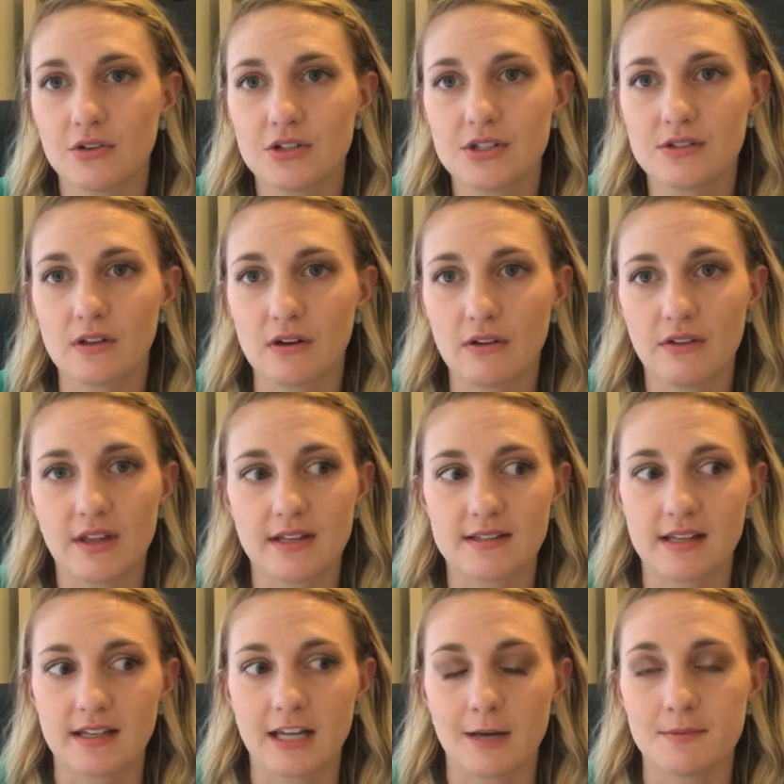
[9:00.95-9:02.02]
were just little
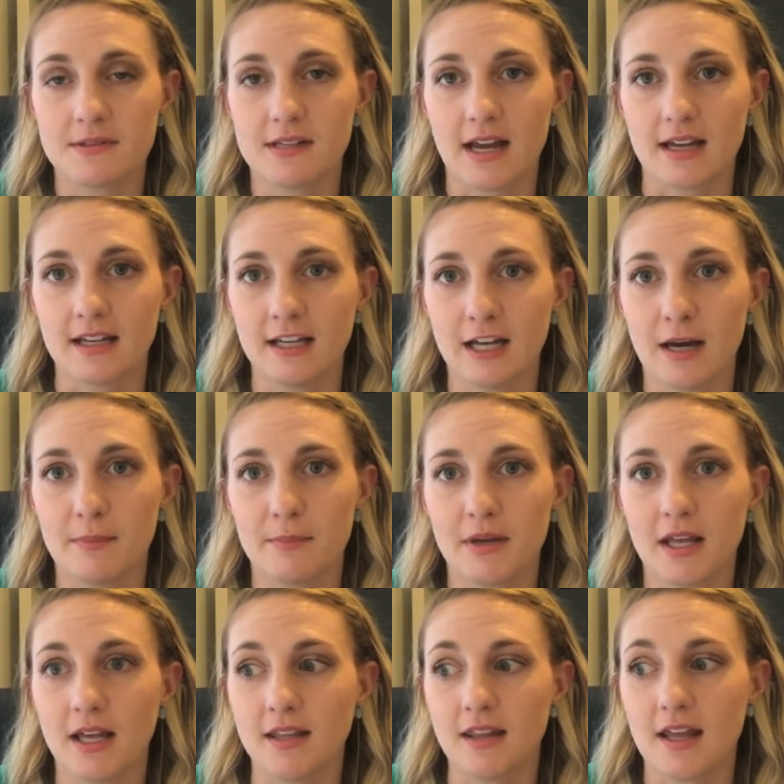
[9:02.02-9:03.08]
things that kept stacking up.
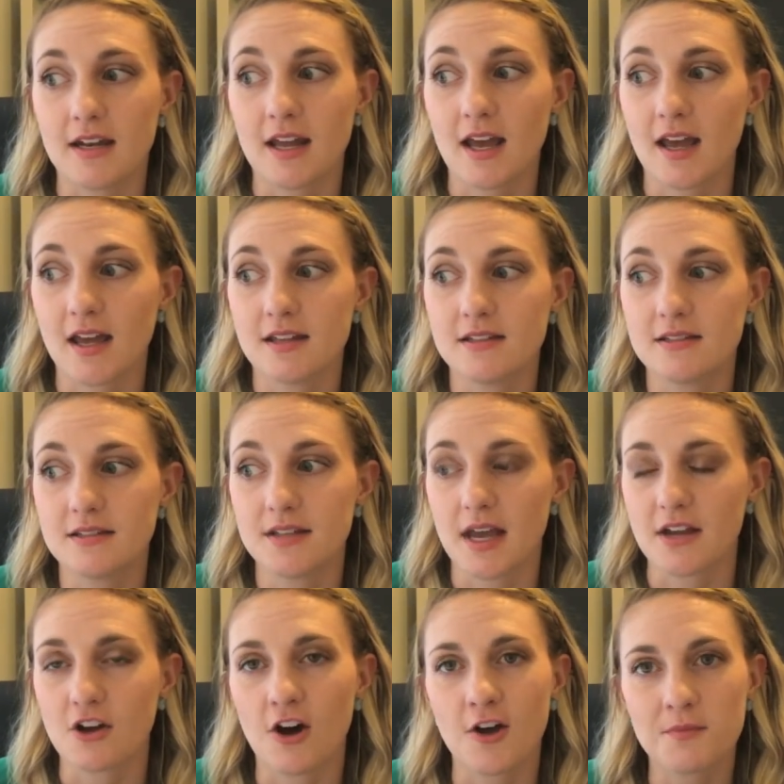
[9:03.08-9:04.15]
And then as
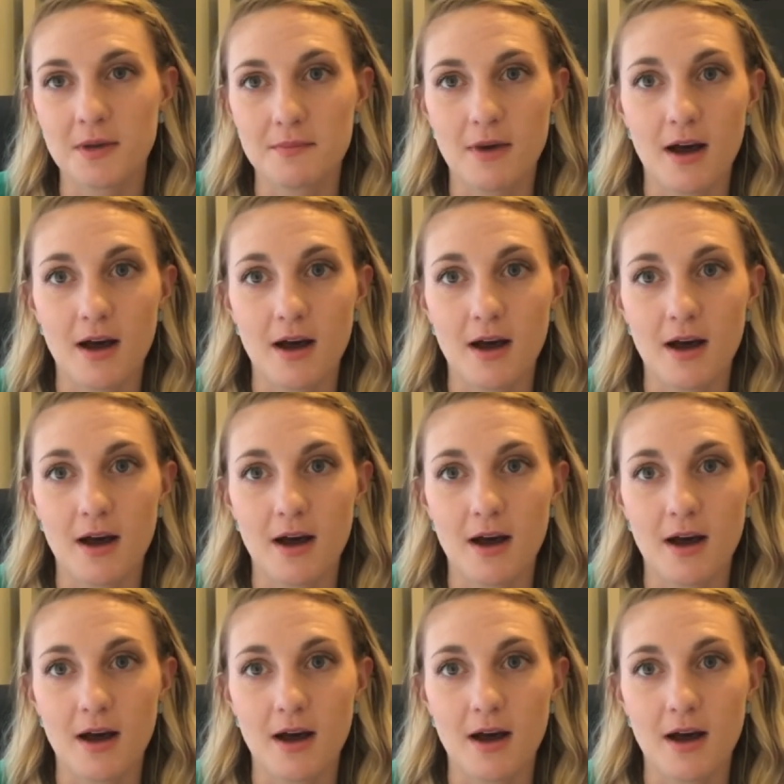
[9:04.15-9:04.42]
I called my